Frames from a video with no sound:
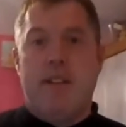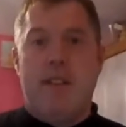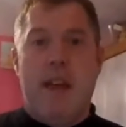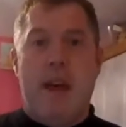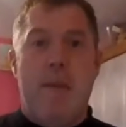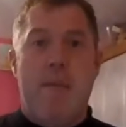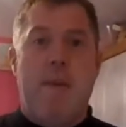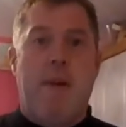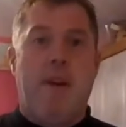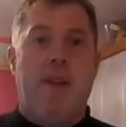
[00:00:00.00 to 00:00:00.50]

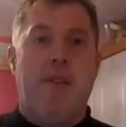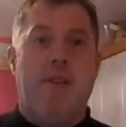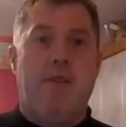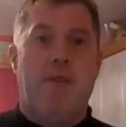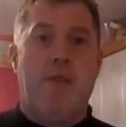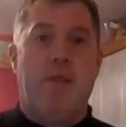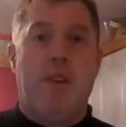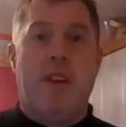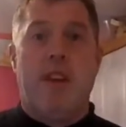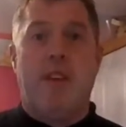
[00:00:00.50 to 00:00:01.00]
10-minute
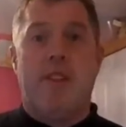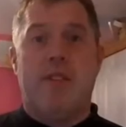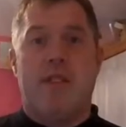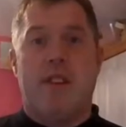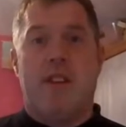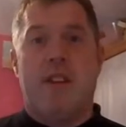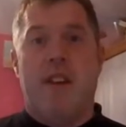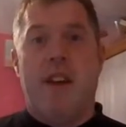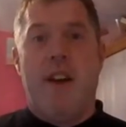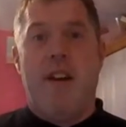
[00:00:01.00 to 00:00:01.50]
routines
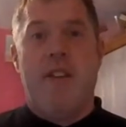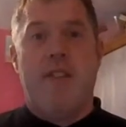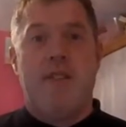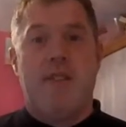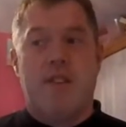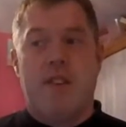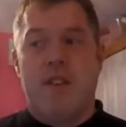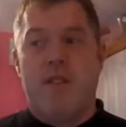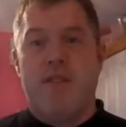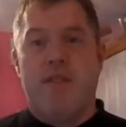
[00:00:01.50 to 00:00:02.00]
on there
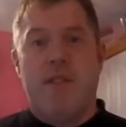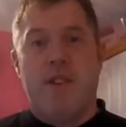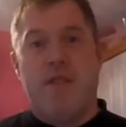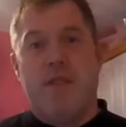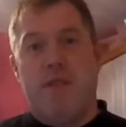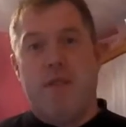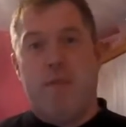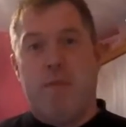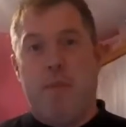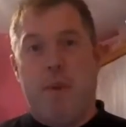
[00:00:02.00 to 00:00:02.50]
and stuff.
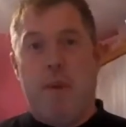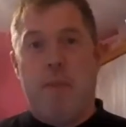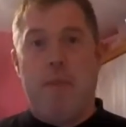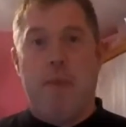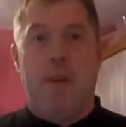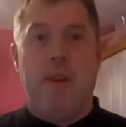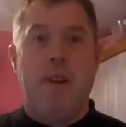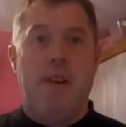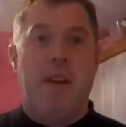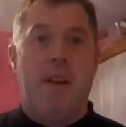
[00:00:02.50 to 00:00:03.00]
Different
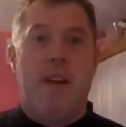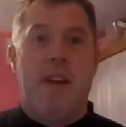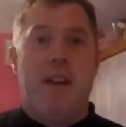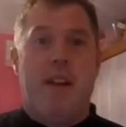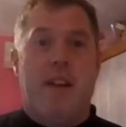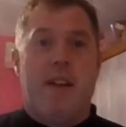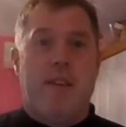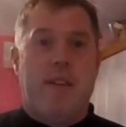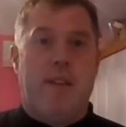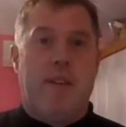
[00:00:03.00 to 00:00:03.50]
people
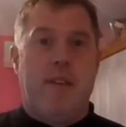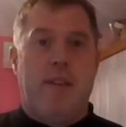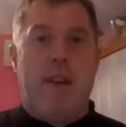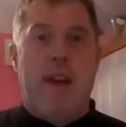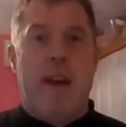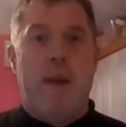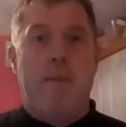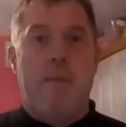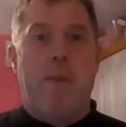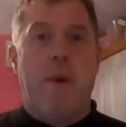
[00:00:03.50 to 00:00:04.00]
been
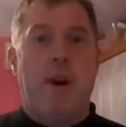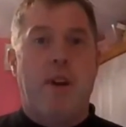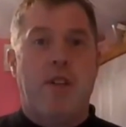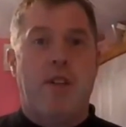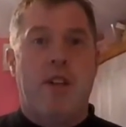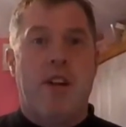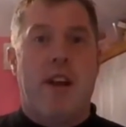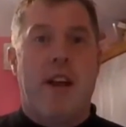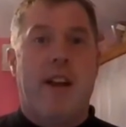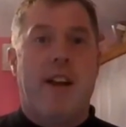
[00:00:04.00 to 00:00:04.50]
kind of
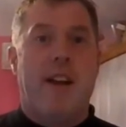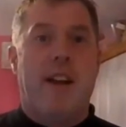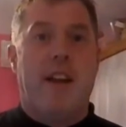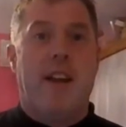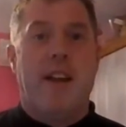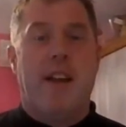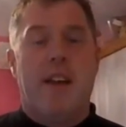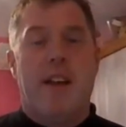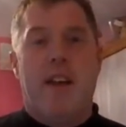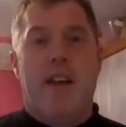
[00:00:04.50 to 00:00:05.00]
watching
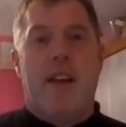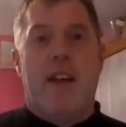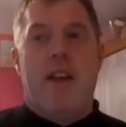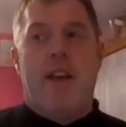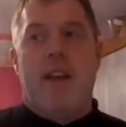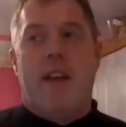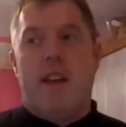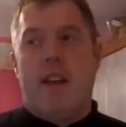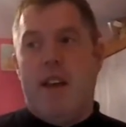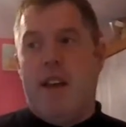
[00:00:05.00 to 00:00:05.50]
lately.
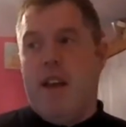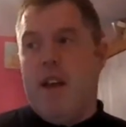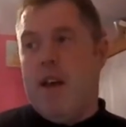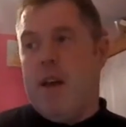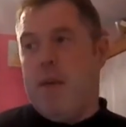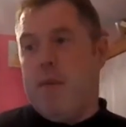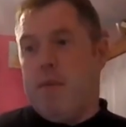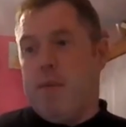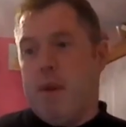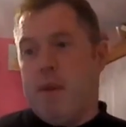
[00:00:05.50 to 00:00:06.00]

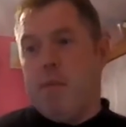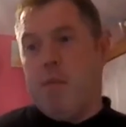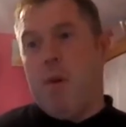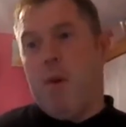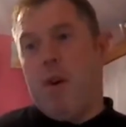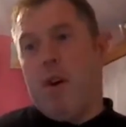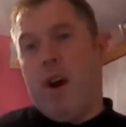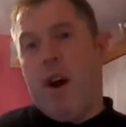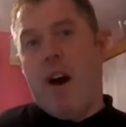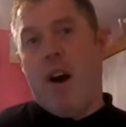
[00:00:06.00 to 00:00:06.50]
Then
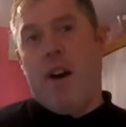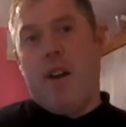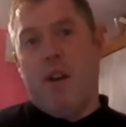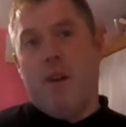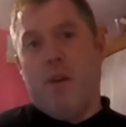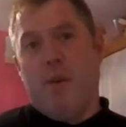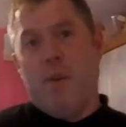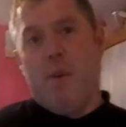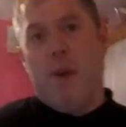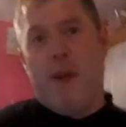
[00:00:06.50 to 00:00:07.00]
more
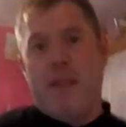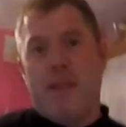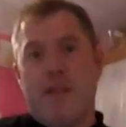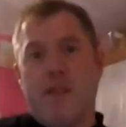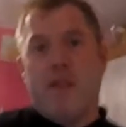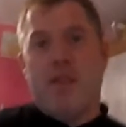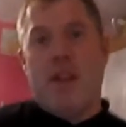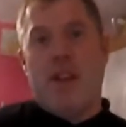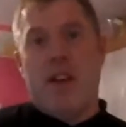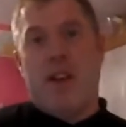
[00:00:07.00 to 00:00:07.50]
cardio
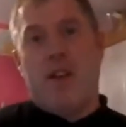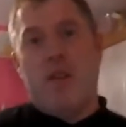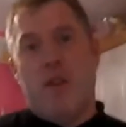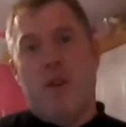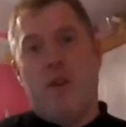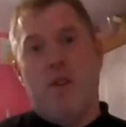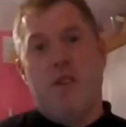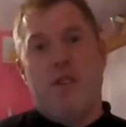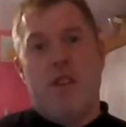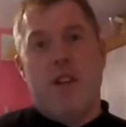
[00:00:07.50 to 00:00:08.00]
Wednesday,
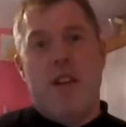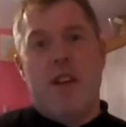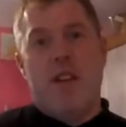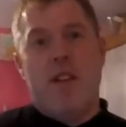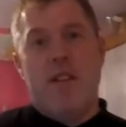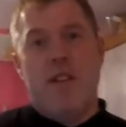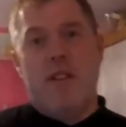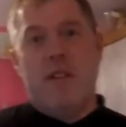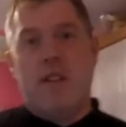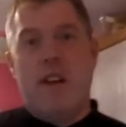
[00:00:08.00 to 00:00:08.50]
Thursday,
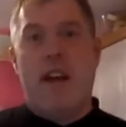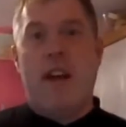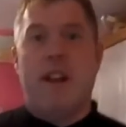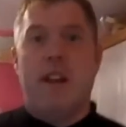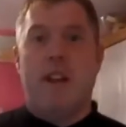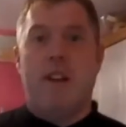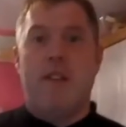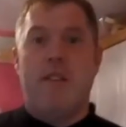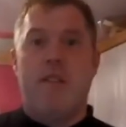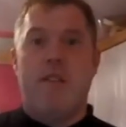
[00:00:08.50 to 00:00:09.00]

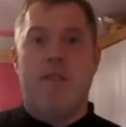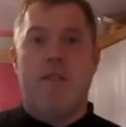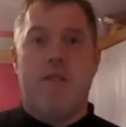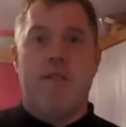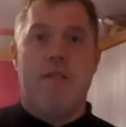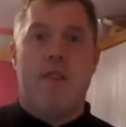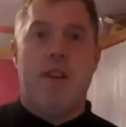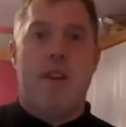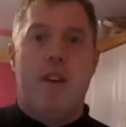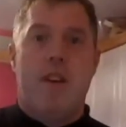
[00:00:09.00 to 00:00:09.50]
cycling.
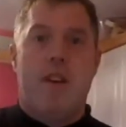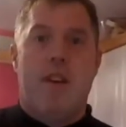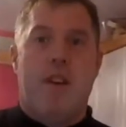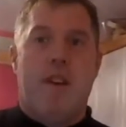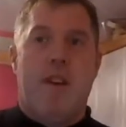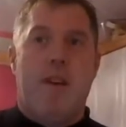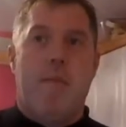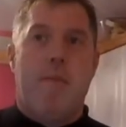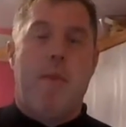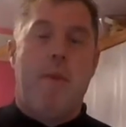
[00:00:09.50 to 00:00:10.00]

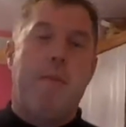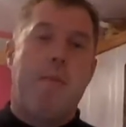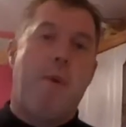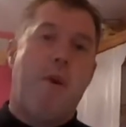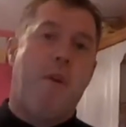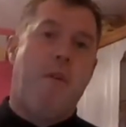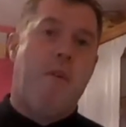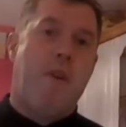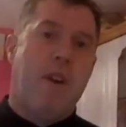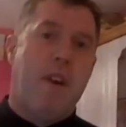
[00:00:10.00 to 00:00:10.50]
Bit
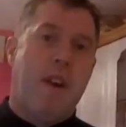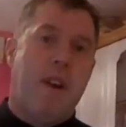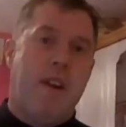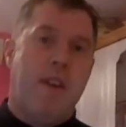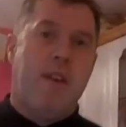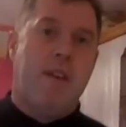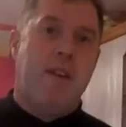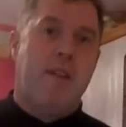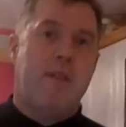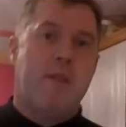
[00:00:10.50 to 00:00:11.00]
more
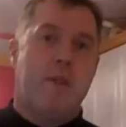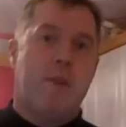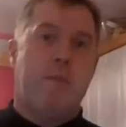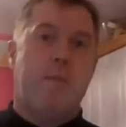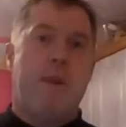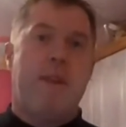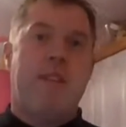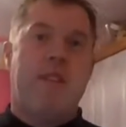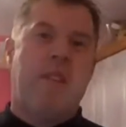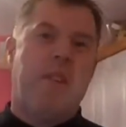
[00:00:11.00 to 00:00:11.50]
running, so
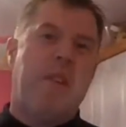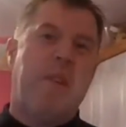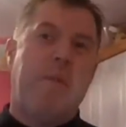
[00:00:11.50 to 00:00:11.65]
I'm basically